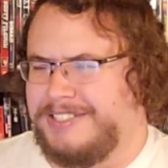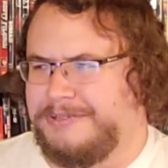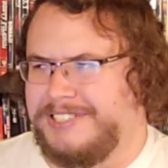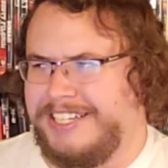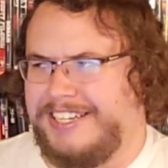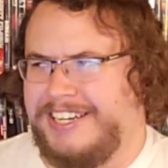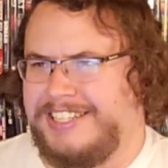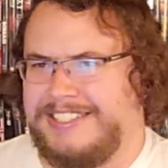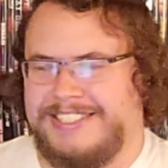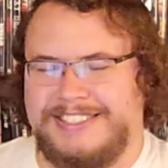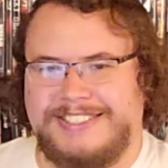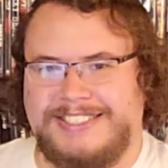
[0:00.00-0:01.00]
It was like
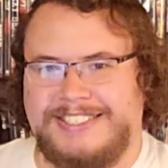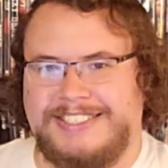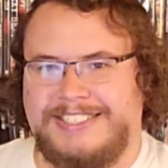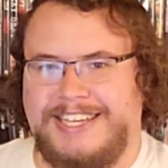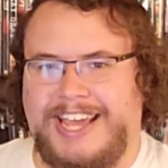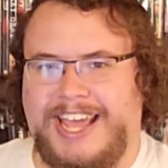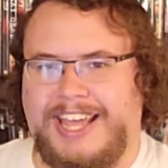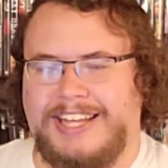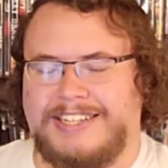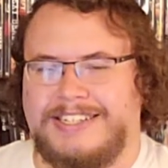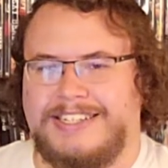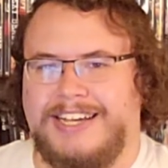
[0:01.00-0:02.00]

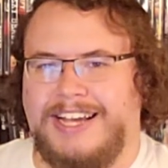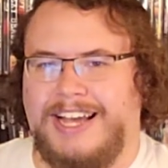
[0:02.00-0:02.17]
1968,